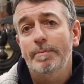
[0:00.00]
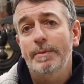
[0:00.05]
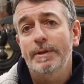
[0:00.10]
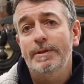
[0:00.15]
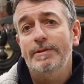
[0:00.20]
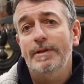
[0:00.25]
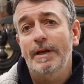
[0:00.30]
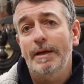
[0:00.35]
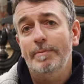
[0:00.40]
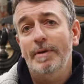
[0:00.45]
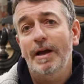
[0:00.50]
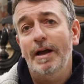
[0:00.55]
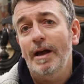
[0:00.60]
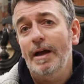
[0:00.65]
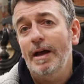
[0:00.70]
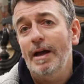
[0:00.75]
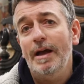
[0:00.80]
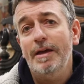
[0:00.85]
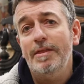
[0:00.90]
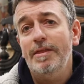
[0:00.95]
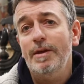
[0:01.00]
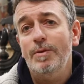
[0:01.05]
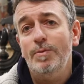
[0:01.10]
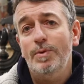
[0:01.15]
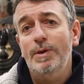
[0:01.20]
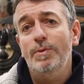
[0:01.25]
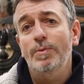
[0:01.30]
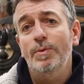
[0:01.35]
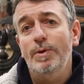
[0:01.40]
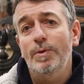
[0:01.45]
but I think
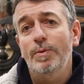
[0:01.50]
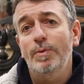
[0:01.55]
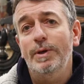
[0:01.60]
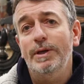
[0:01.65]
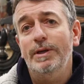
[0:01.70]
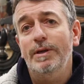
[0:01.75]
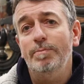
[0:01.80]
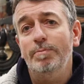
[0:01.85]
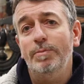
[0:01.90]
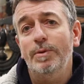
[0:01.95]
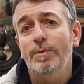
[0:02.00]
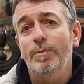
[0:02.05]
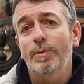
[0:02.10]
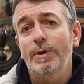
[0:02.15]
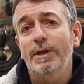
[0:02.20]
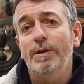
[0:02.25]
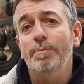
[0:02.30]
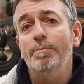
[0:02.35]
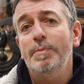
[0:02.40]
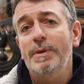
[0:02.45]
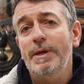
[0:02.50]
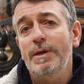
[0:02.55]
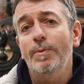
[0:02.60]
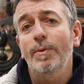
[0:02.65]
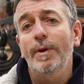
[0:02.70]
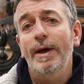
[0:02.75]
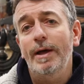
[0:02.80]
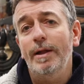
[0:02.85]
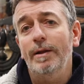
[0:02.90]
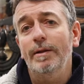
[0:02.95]
we compete
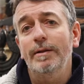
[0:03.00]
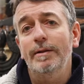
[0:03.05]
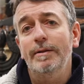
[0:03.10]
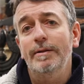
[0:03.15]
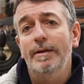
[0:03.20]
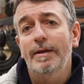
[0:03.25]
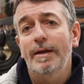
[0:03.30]
well.